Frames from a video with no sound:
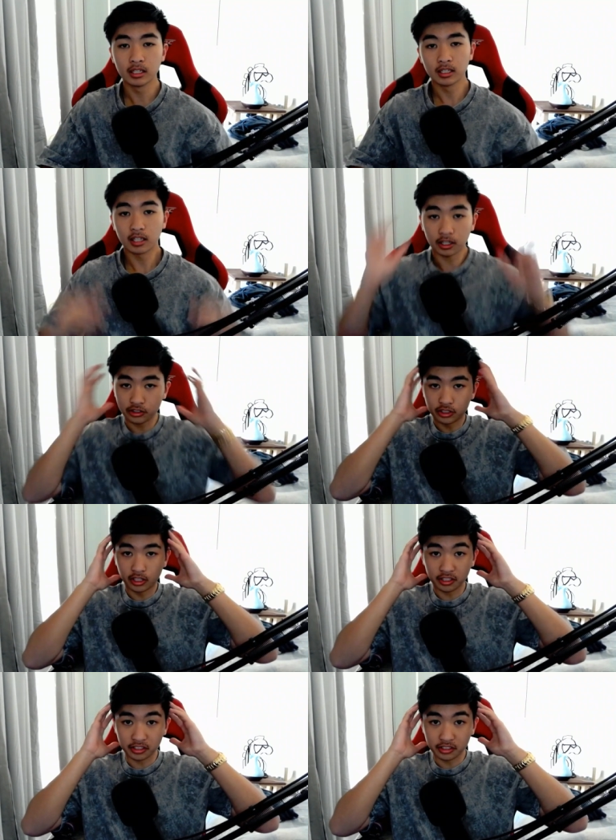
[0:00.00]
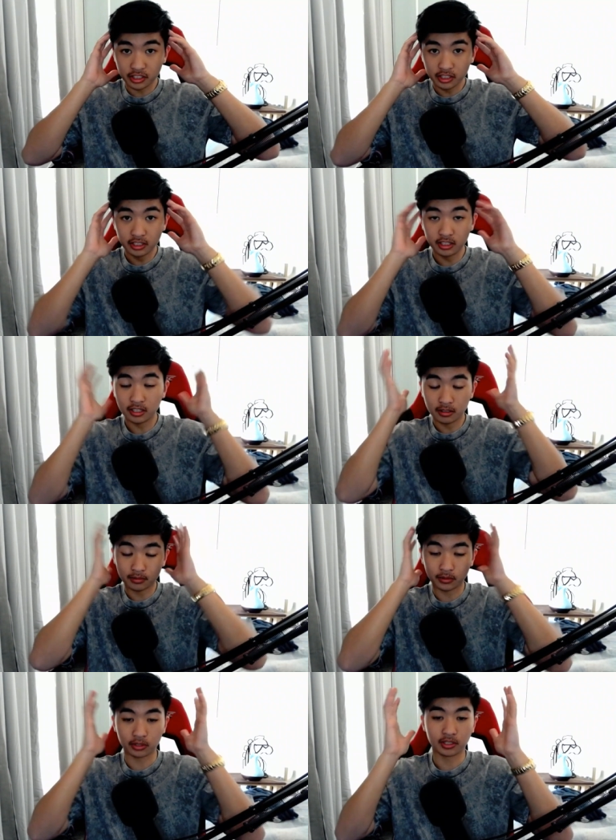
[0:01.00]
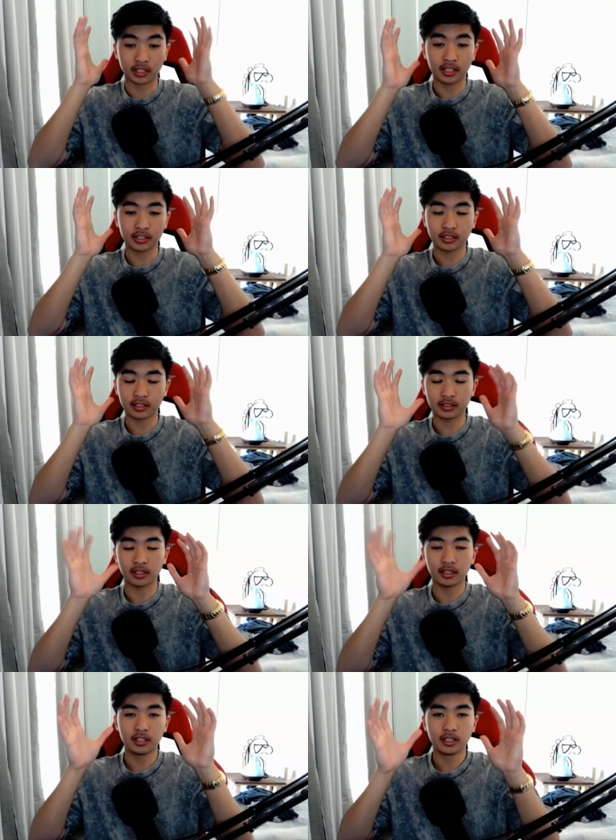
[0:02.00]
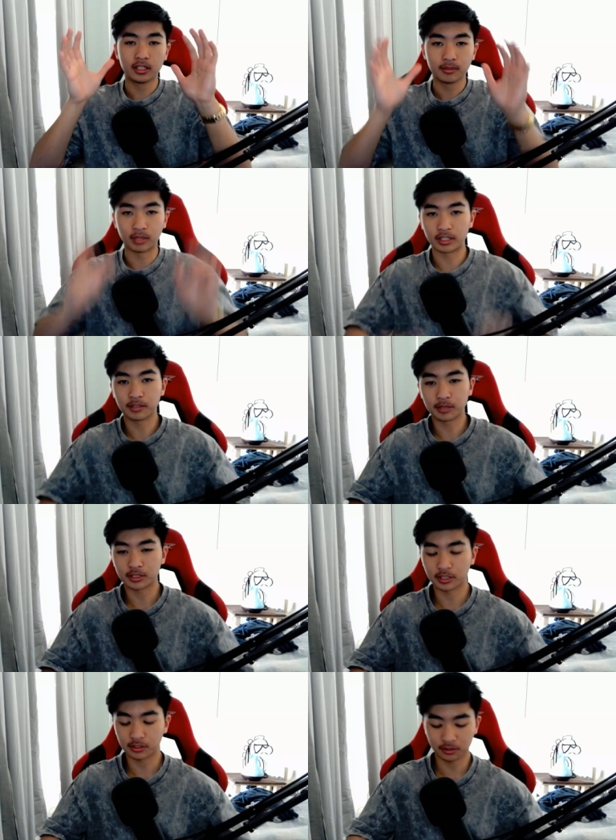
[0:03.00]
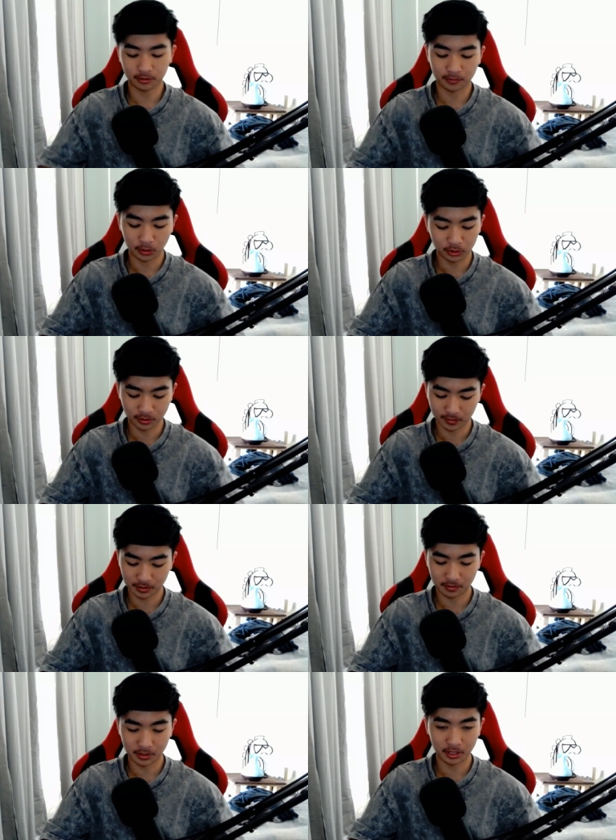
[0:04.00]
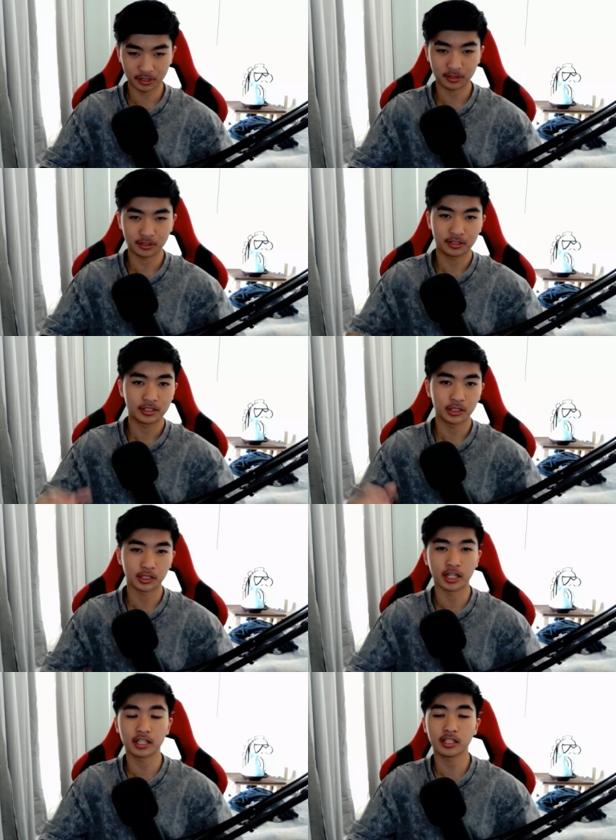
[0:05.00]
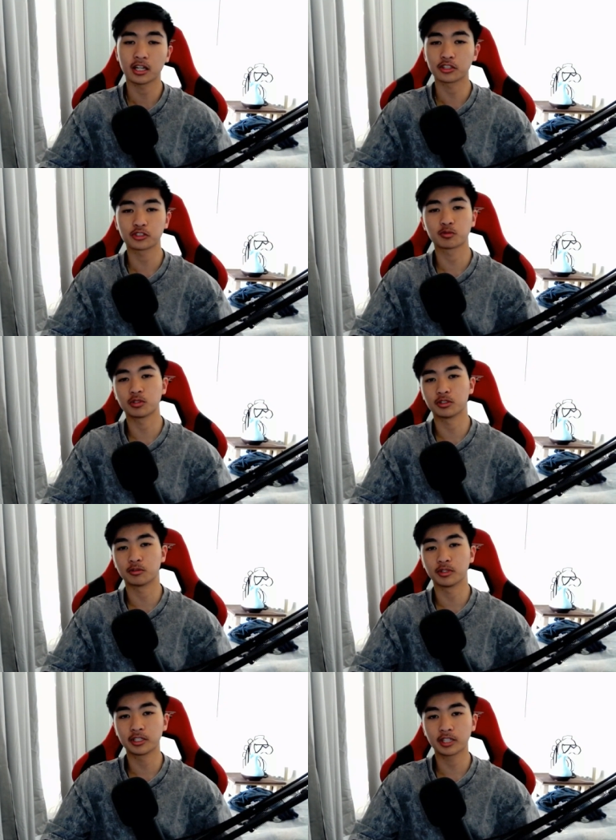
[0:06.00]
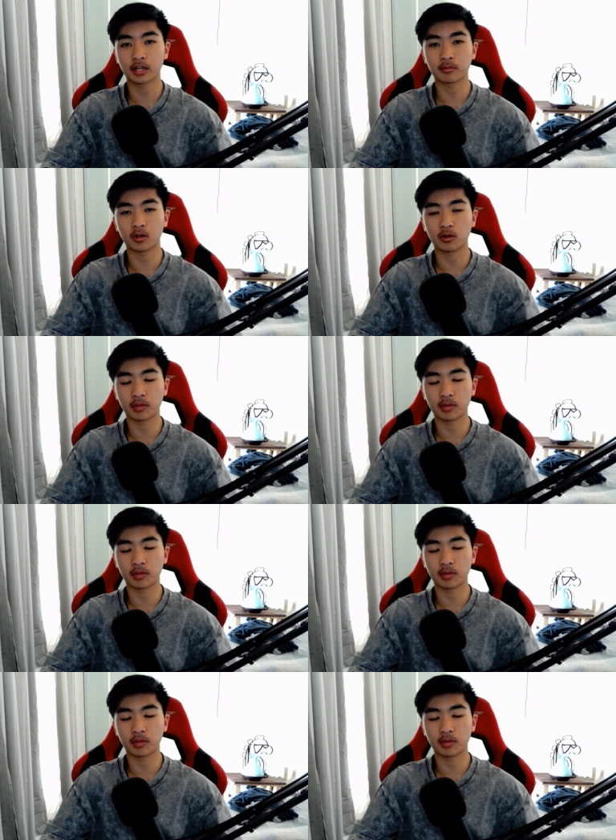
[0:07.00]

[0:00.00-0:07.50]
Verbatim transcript: As you guys can see, I've gotten a haircut, but anyways, that's not the focus of this video. Today, I just wanted to recap on my